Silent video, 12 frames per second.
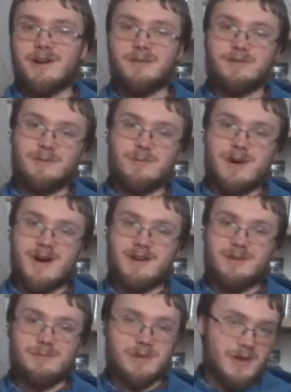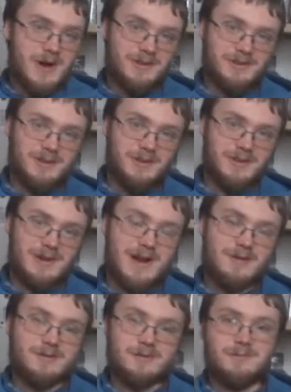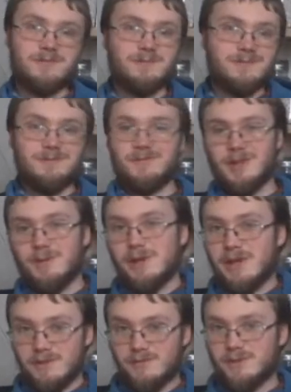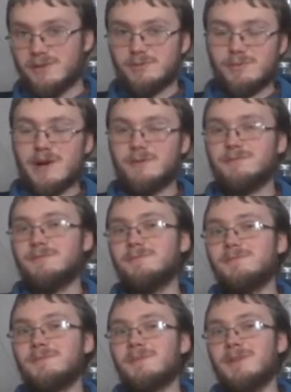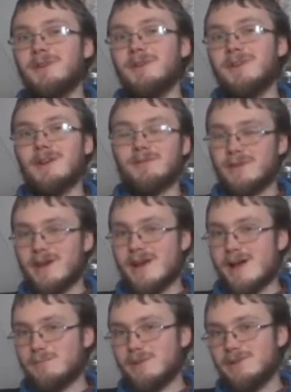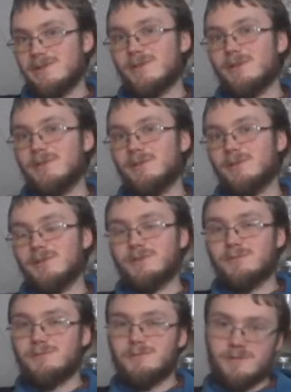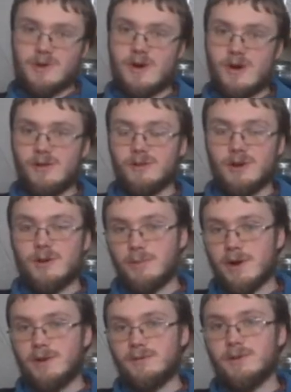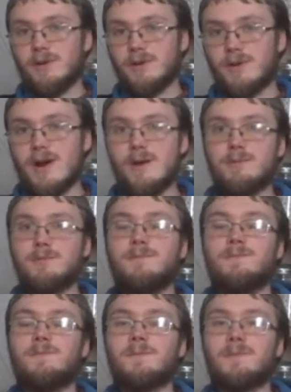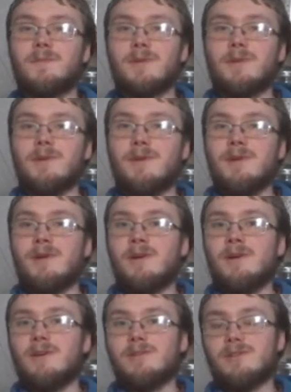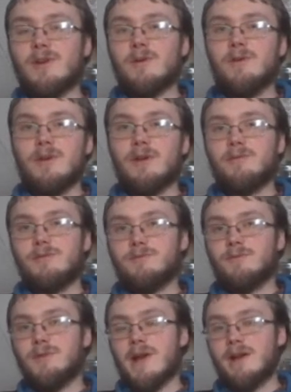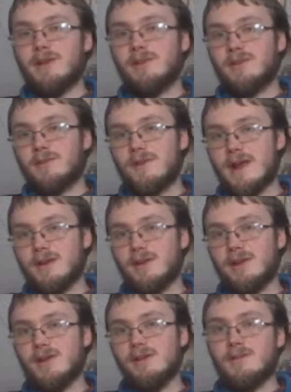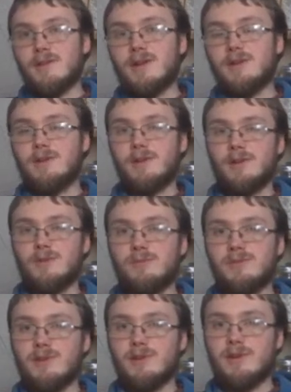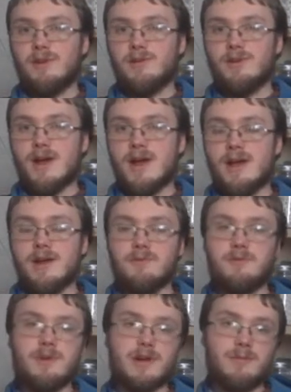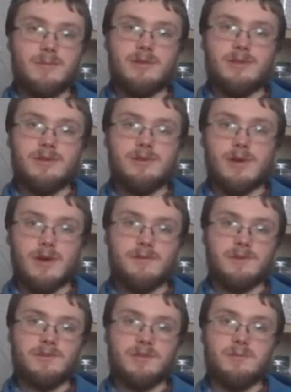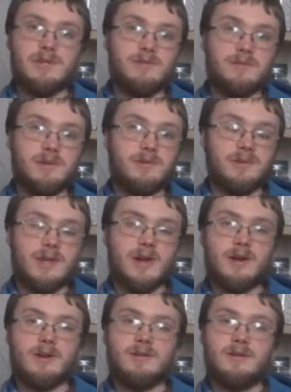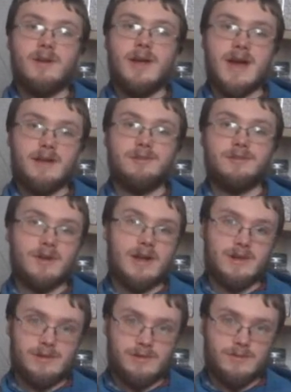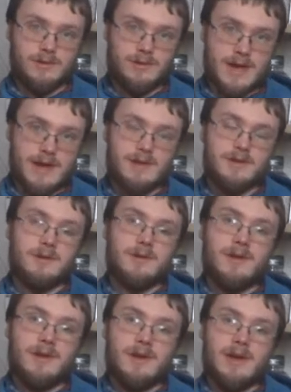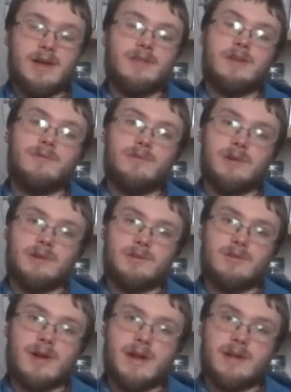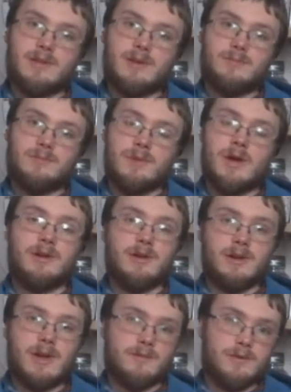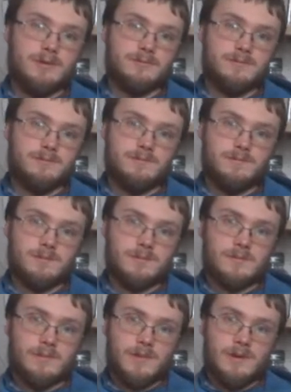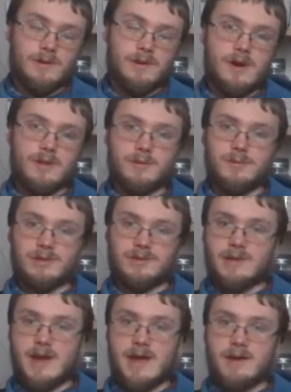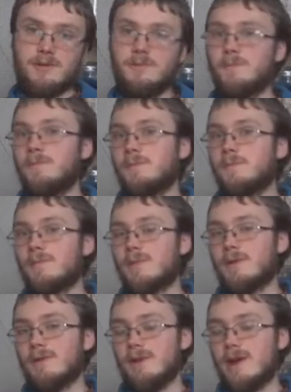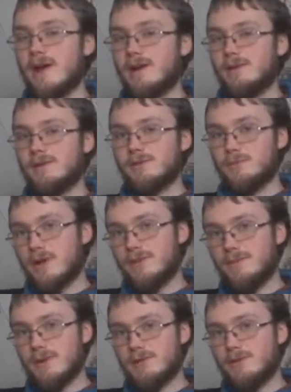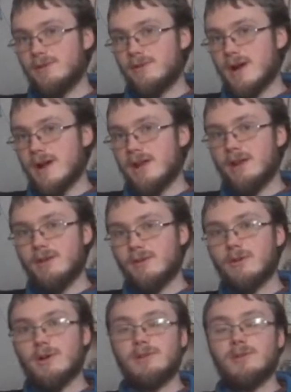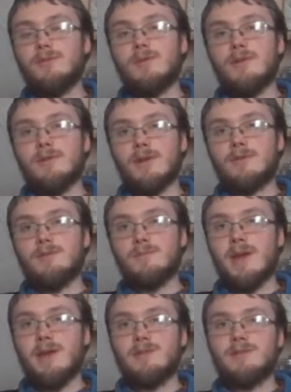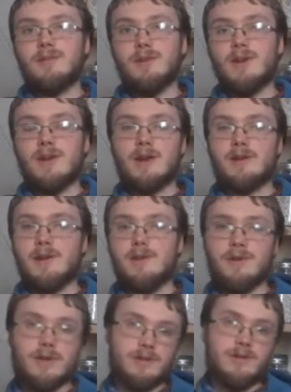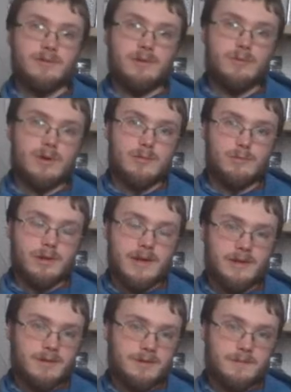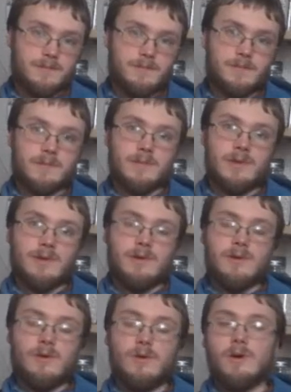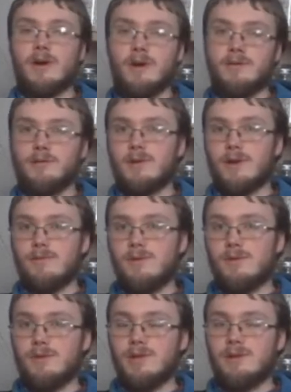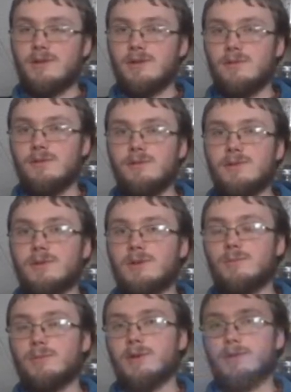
out of the pod and be lost on the ground. They may even sprout. If that happens, you can lose all or a part of your crop. So if rain is threatening and your legumes are near dry, I would recommend that you harvest them even if they aren't as dry as you would like, and then finish drying them under cover. Haul them inside and spread them out to dry indoors if you have enough space in an airy, relatively warm place. Or, if you need to, you can put